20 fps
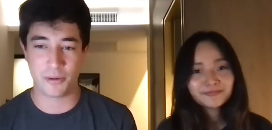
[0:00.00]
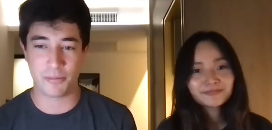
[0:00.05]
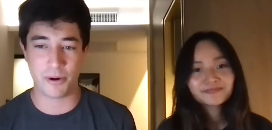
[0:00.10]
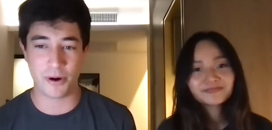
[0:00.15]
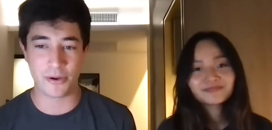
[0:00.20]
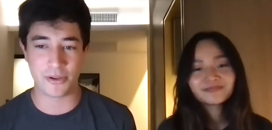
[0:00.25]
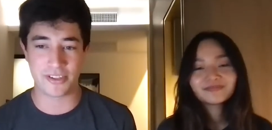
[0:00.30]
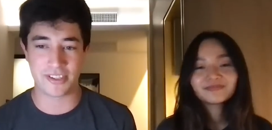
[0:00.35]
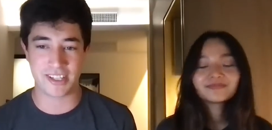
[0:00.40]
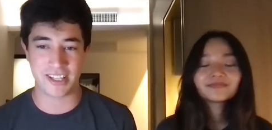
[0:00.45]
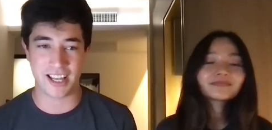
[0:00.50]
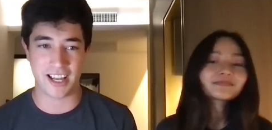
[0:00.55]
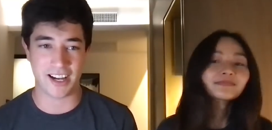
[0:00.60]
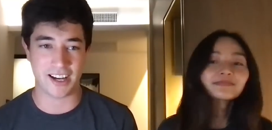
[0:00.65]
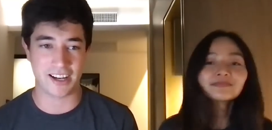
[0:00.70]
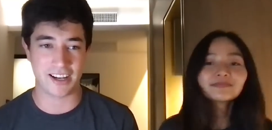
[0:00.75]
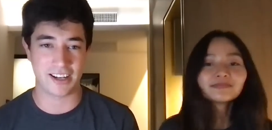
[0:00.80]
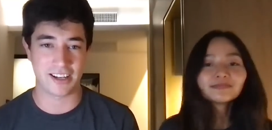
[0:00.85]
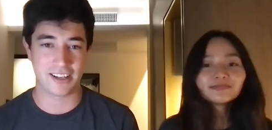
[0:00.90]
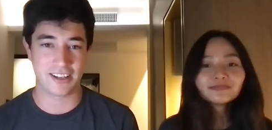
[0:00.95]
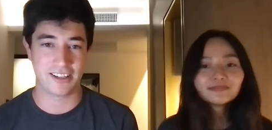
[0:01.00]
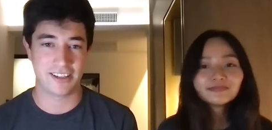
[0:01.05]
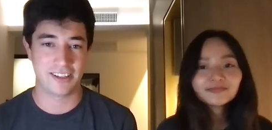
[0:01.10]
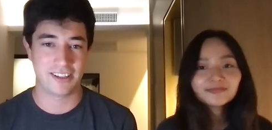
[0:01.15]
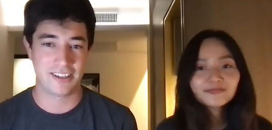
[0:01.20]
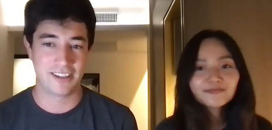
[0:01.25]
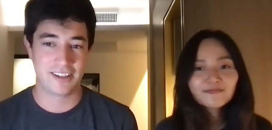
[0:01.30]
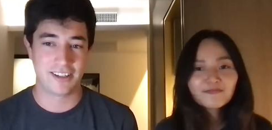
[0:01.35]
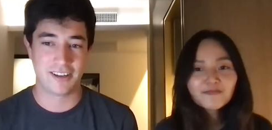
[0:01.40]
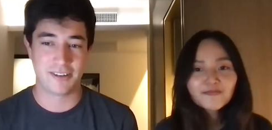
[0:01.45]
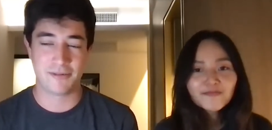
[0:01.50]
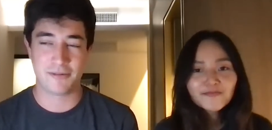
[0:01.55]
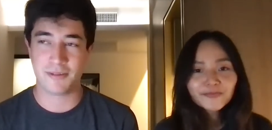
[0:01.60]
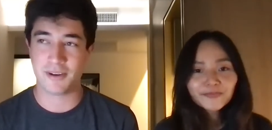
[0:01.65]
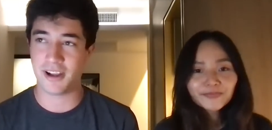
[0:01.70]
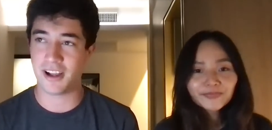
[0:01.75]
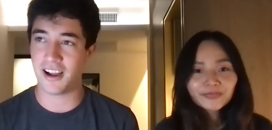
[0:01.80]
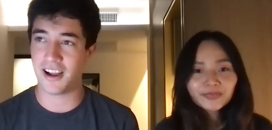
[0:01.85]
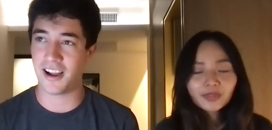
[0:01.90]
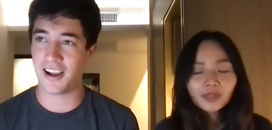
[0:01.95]
Speaker 1: we're both sick.
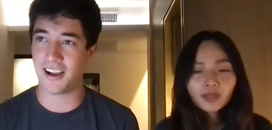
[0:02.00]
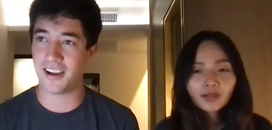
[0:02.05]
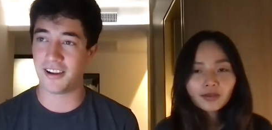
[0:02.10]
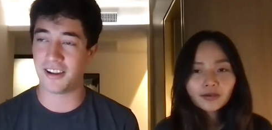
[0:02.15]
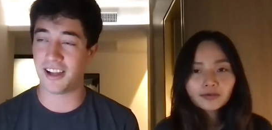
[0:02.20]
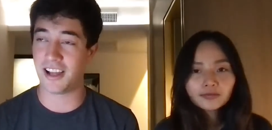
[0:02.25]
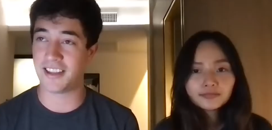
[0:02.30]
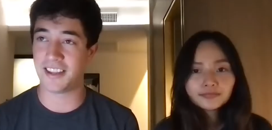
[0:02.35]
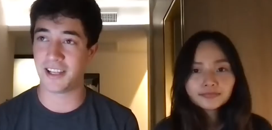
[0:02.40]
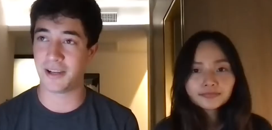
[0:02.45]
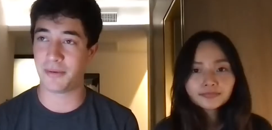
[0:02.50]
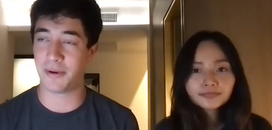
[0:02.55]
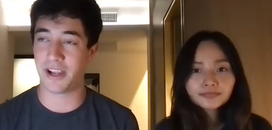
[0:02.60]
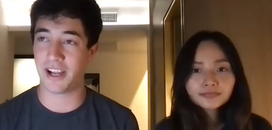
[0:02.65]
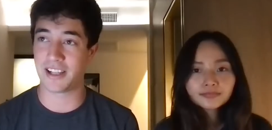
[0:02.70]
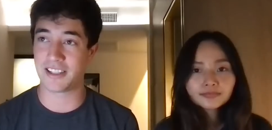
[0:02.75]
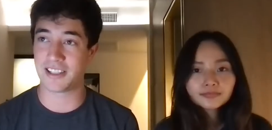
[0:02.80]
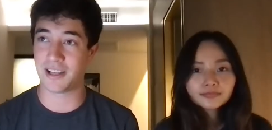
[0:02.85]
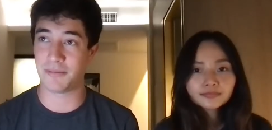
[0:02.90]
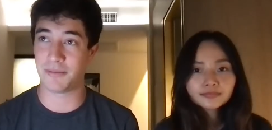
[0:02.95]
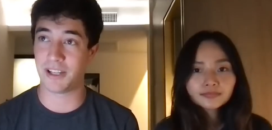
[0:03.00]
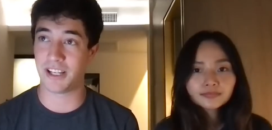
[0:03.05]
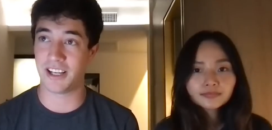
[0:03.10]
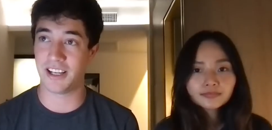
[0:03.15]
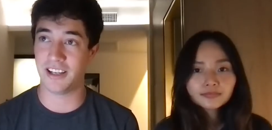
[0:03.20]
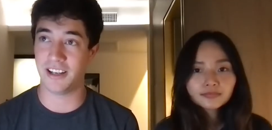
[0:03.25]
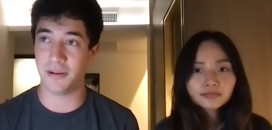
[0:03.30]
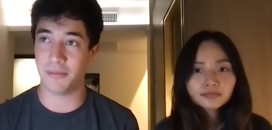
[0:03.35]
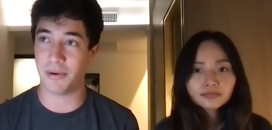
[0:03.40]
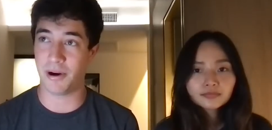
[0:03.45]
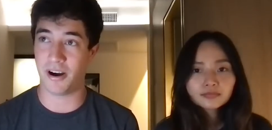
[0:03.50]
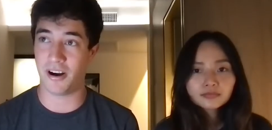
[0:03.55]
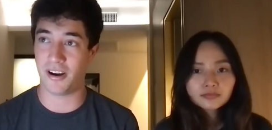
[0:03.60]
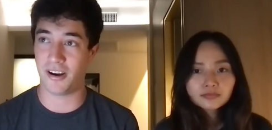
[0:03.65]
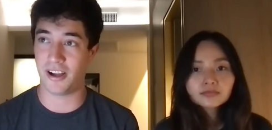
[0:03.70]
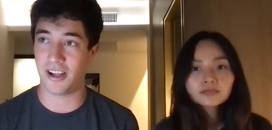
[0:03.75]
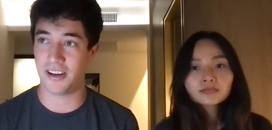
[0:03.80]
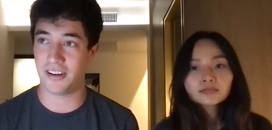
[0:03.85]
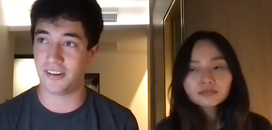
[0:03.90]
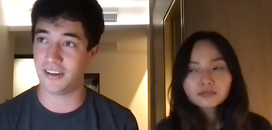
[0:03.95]
Uh, I think we got something in
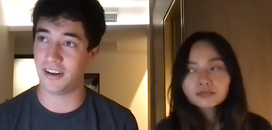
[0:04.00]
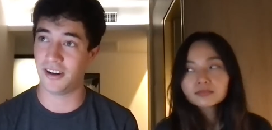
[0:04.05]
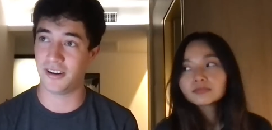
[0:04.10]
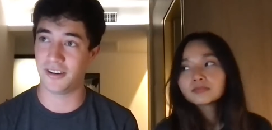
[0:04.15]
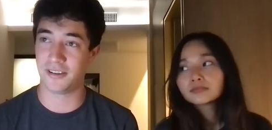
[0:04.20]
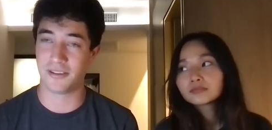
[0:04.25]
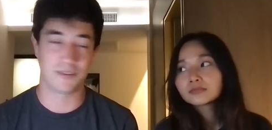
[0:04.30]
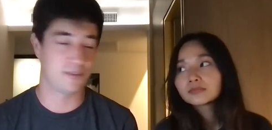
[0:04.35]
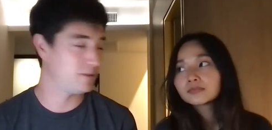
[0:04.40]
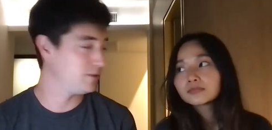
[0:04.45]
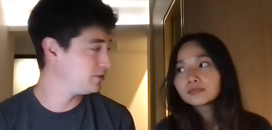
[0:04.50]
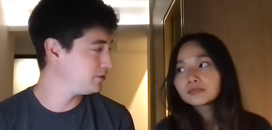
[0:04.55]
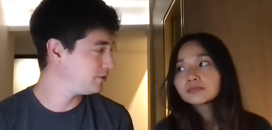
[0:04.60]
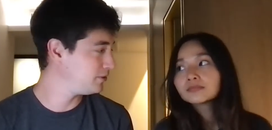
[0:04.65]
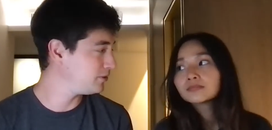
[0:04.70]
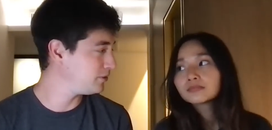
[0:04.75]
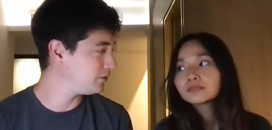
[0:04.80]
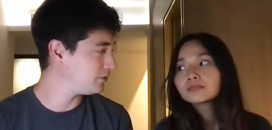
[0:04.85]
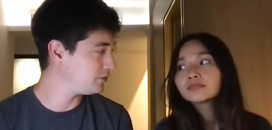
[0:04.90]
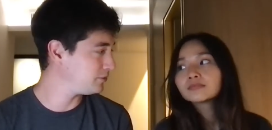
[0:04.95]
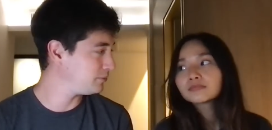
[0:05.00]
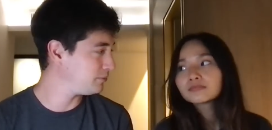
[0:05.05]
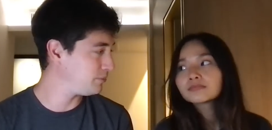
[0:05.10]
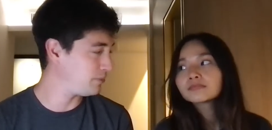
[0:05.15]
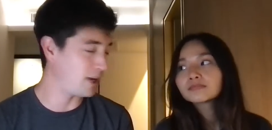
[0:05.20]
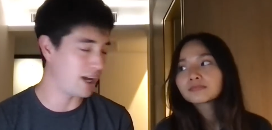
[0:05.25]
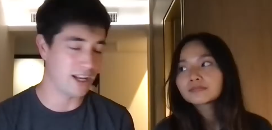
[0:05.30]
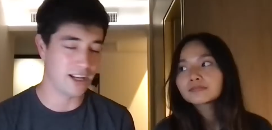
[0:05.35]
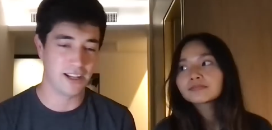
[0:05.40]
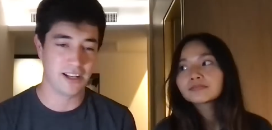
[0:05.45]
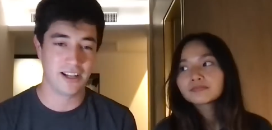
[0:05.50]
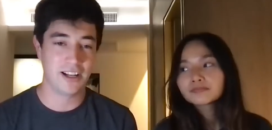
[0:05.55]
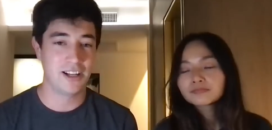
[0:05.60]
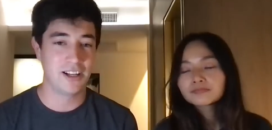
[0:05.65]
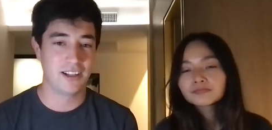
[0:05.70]
Nepal. I don't know. Mm-hmm. But